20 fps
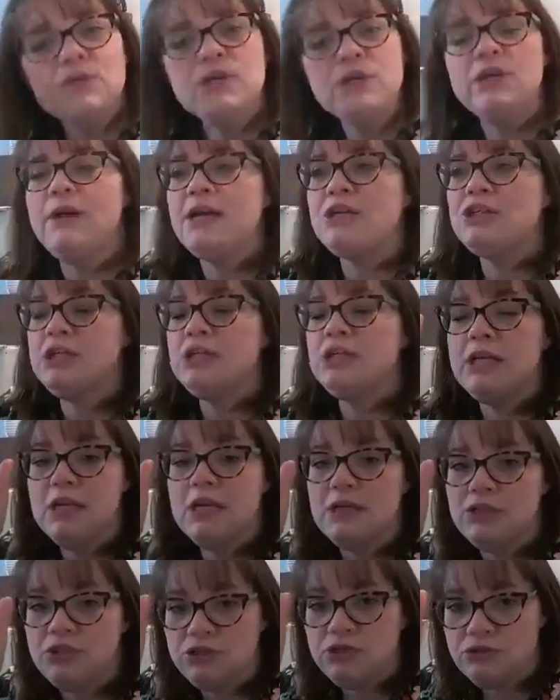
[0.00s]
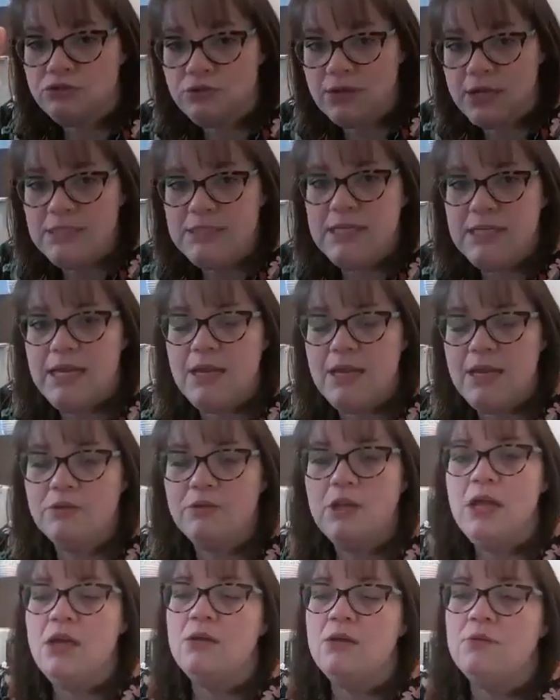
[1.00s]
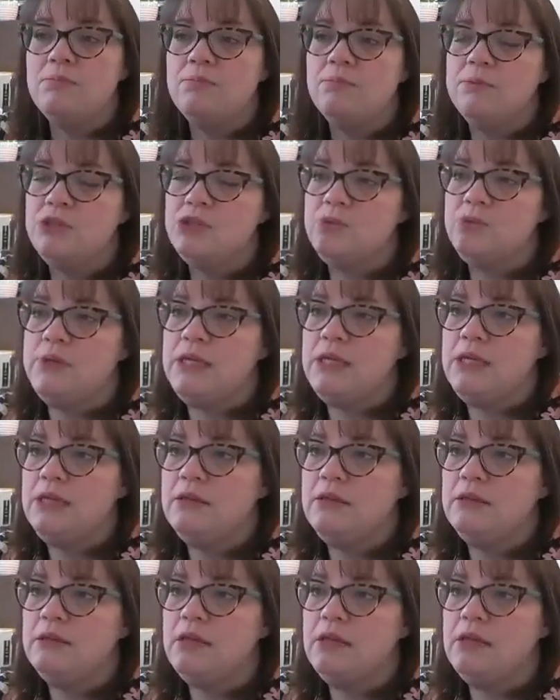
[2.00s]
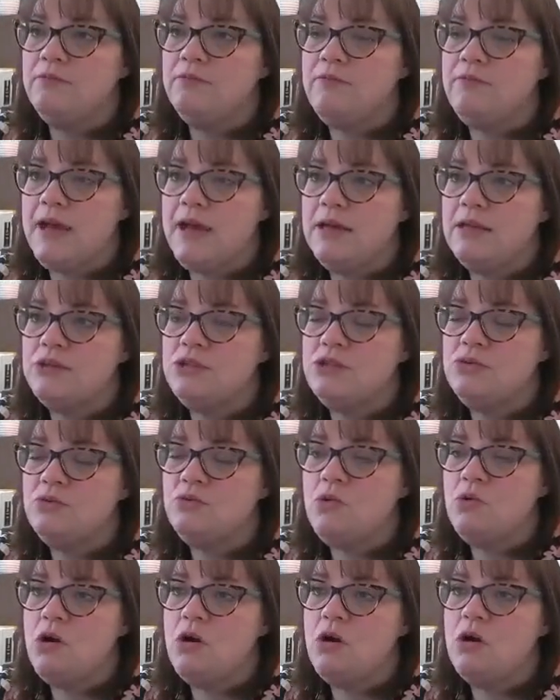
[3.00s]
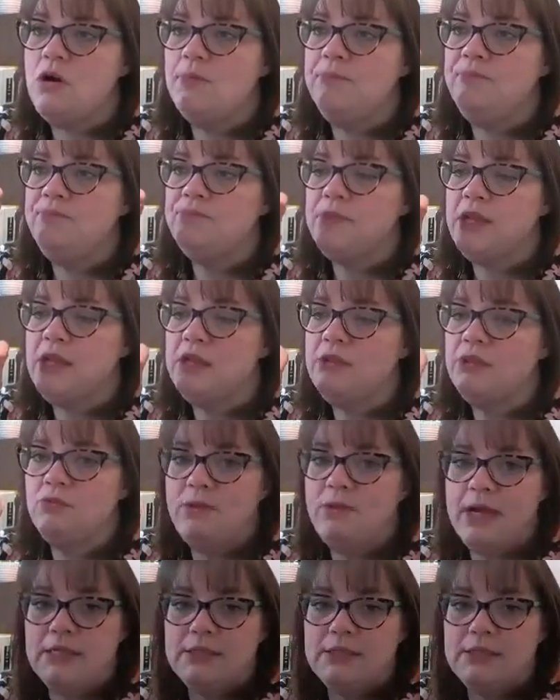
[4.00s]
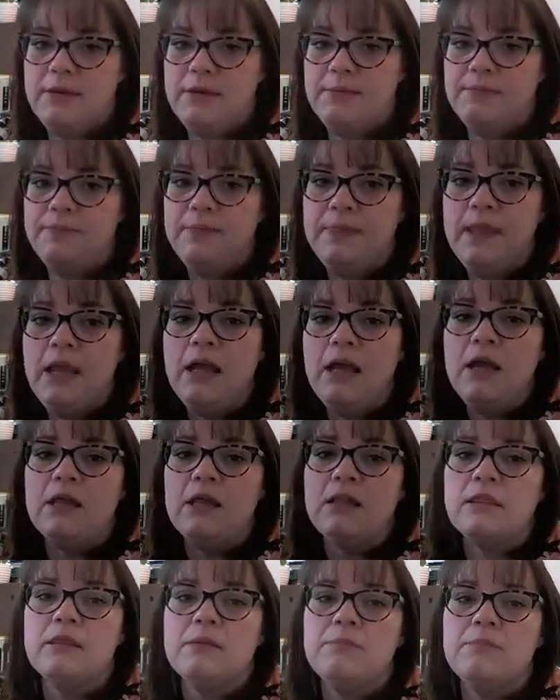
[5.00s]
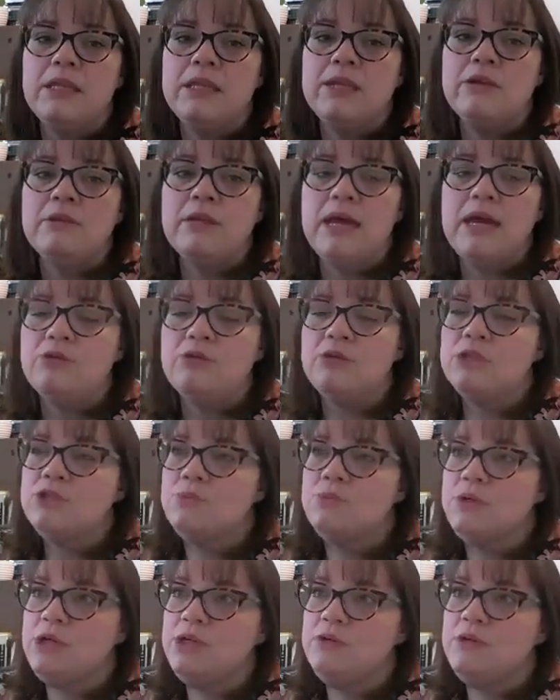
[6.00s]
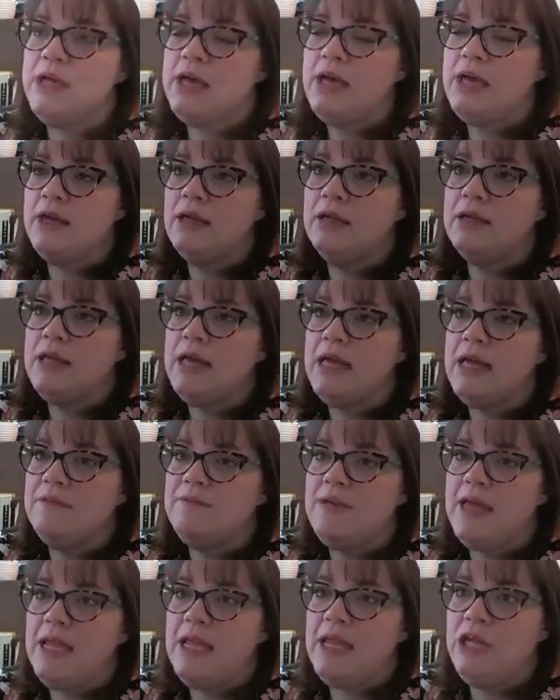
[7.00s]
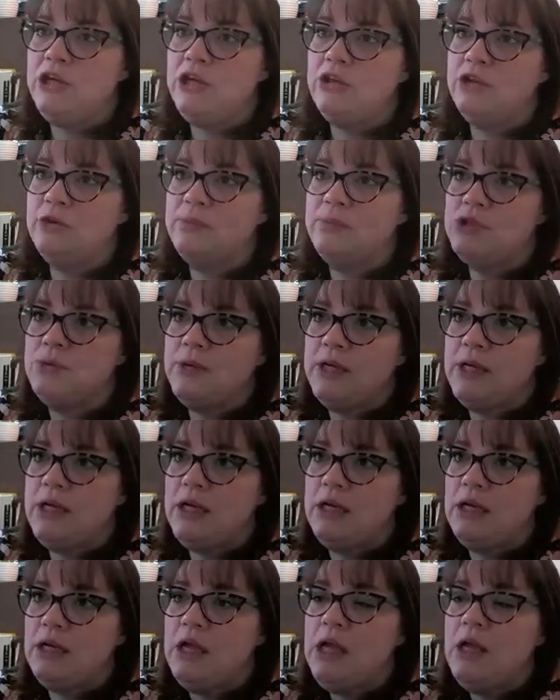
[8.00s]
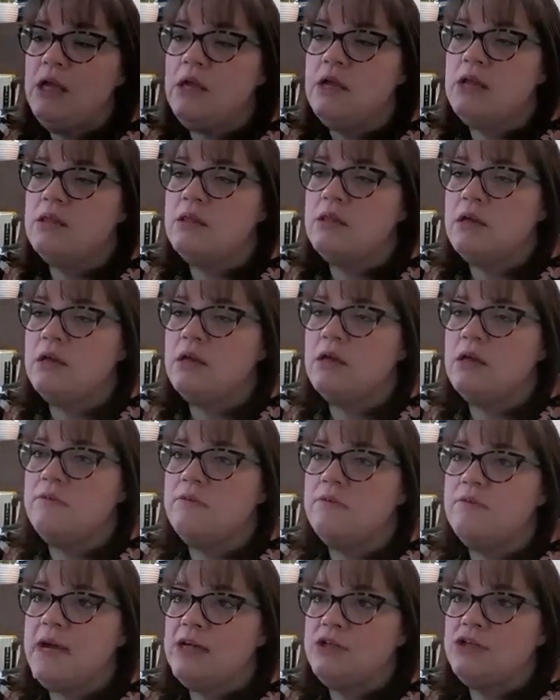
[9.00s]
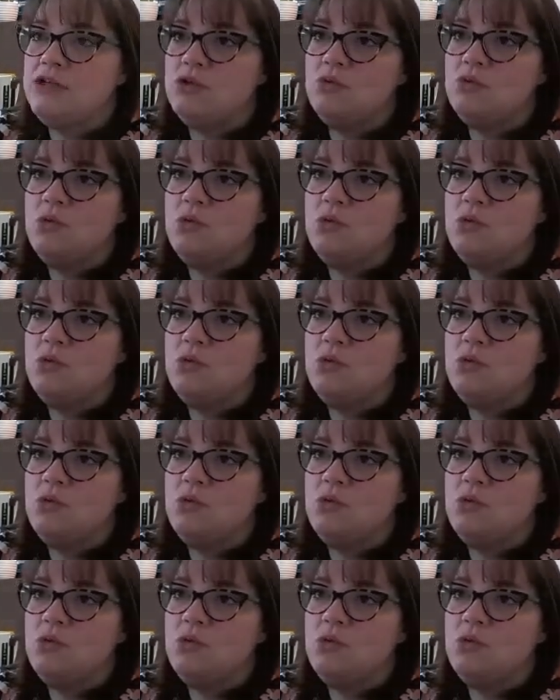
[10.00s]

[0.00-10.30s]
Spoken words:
where you actually cut straight down between the vaginal wall and the rectum. The medial lateral is where you cut kind of angular between the vaginal